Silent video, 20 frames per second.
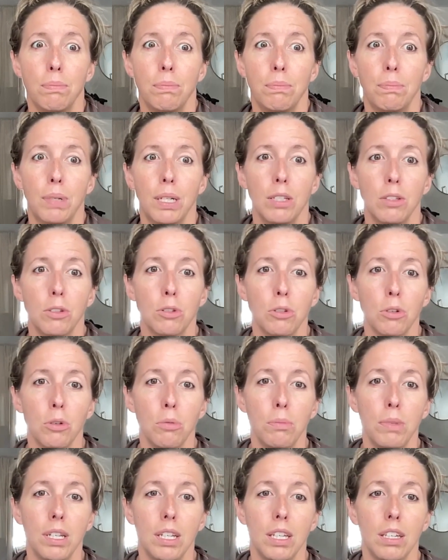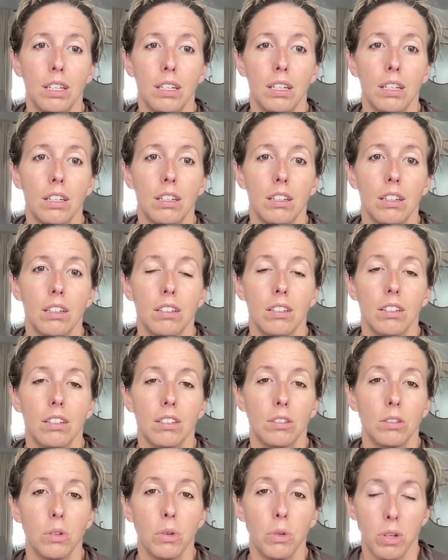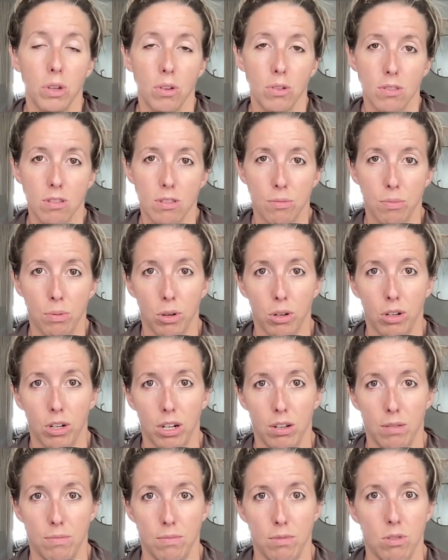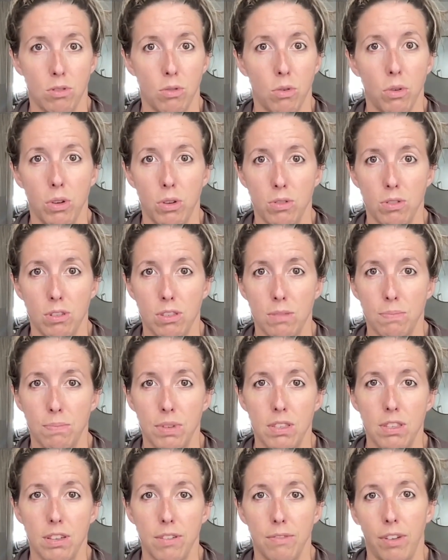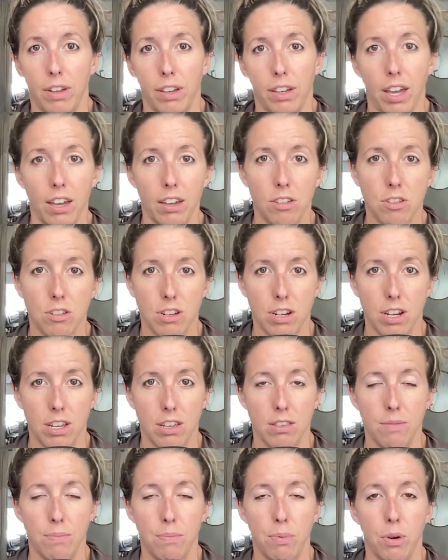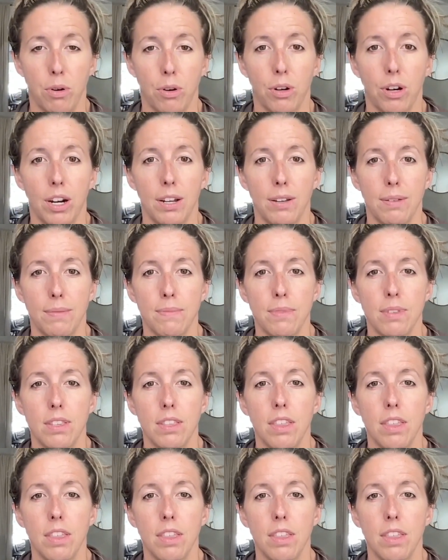But so many scoliosis programs, scoliosis specific exercise programs,